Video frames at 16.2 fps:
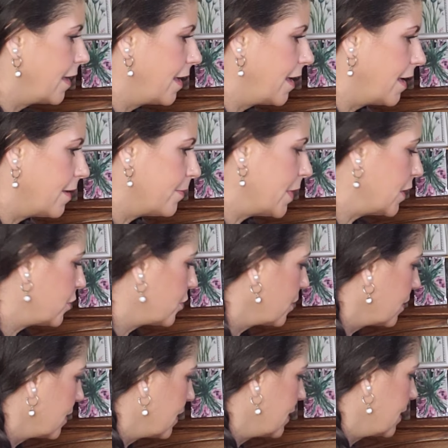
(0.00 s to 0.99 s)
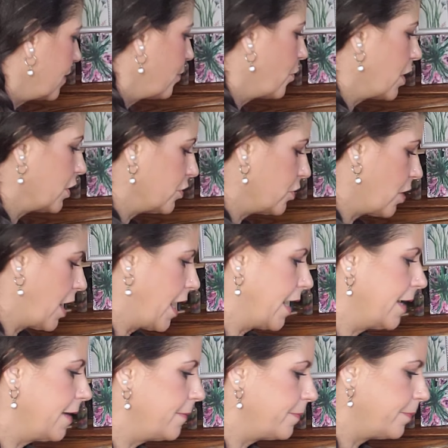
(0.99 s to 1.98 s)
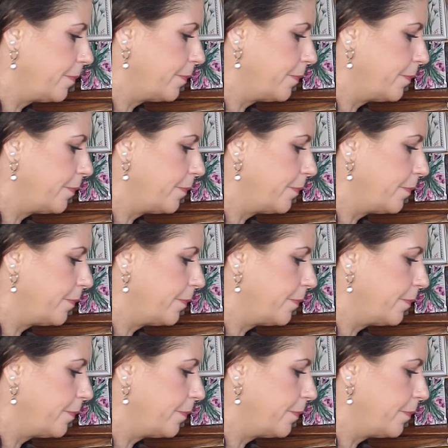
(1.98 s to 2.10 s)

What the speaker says: and make sure it's somewhat dry.